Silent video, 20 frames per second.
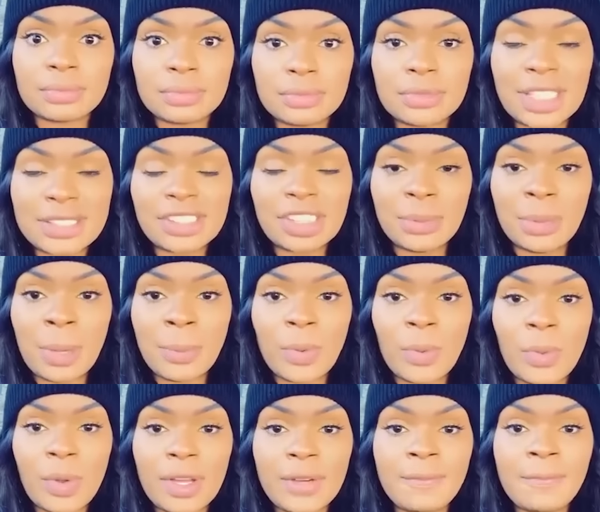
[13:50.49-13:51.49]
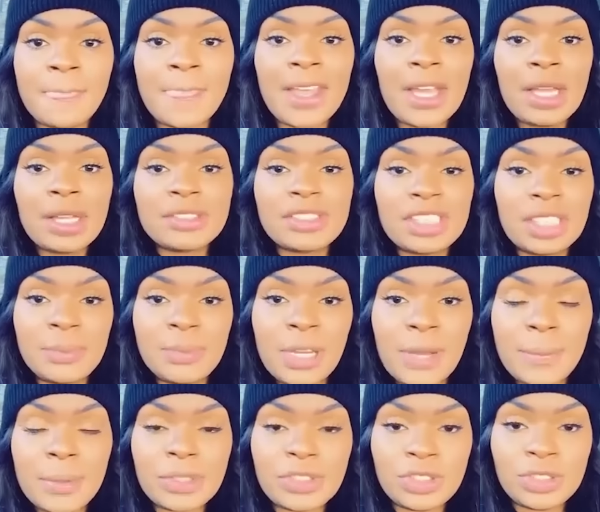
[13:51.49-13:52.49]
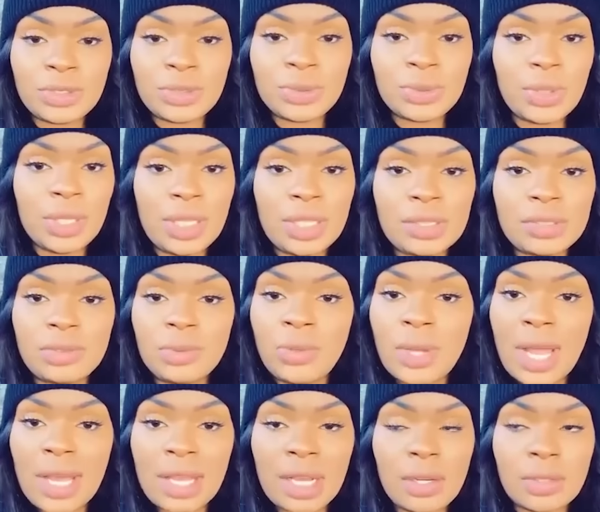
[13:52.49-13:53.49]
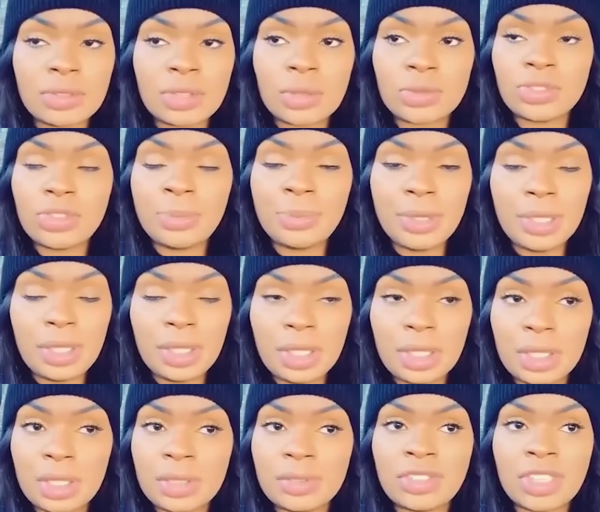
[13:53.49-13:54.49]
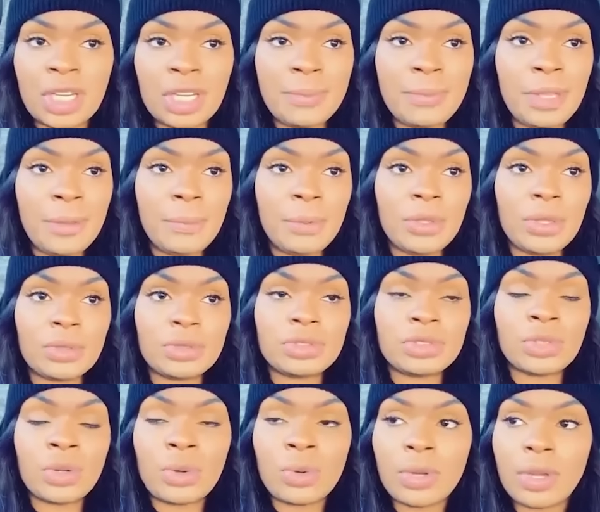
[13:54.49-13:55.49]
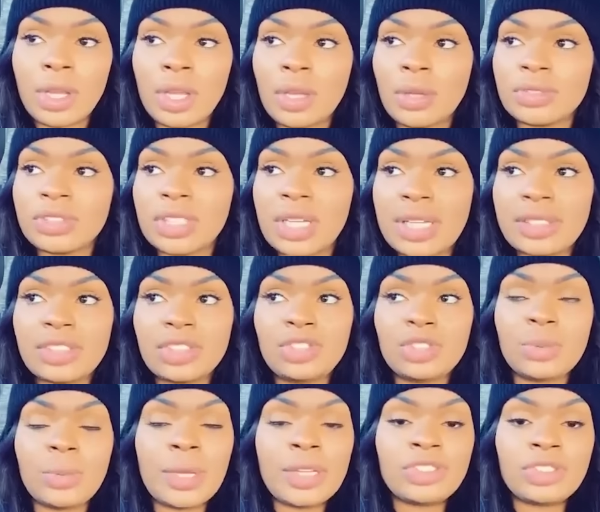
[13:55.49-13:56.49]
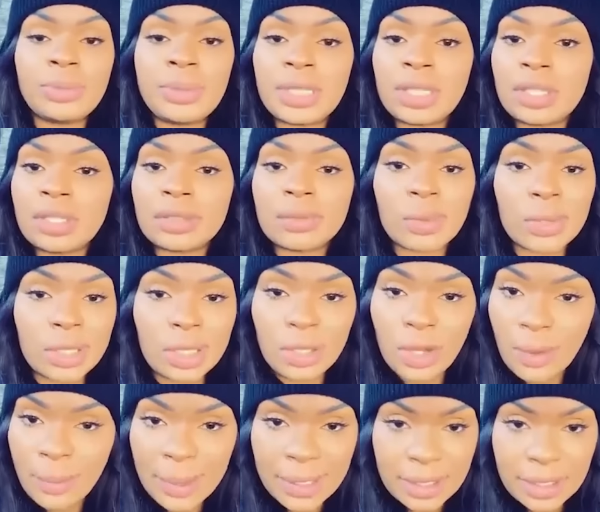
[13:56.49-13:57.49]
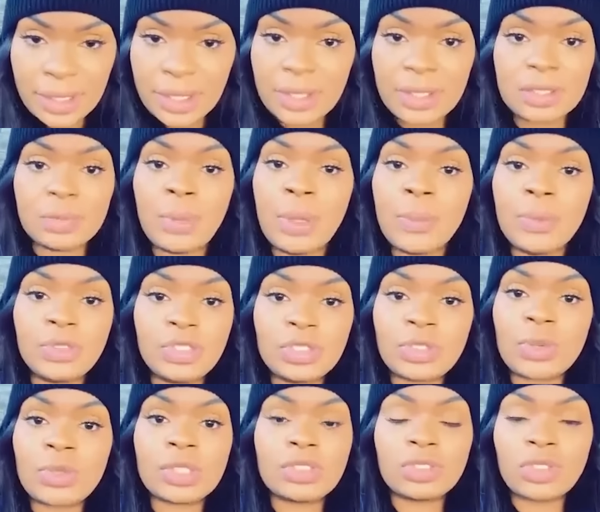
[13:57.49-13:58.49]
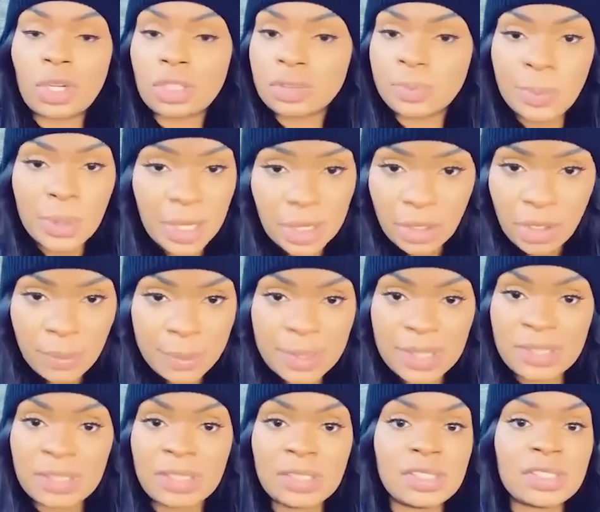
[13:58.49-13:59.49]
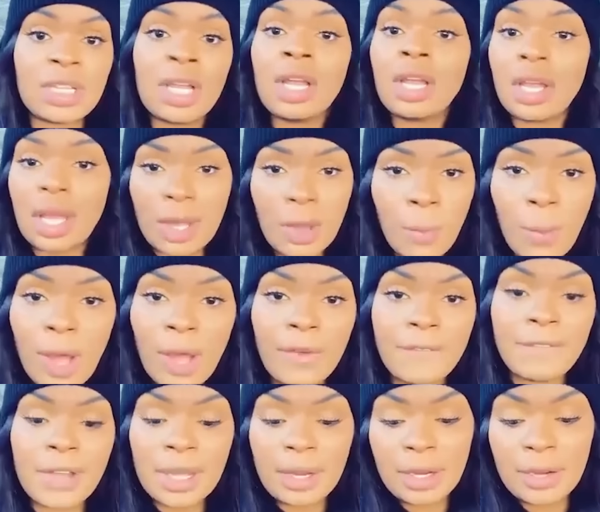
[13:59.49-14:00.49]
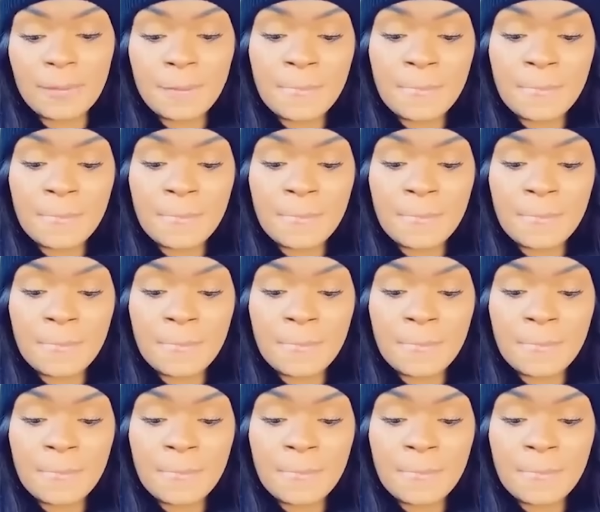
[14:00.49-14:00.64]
That's tip number one. Tip number two is do not get on social media telling people your story, your sad situation, because really nobody cares. People just want to start spreading your business like a wildfire.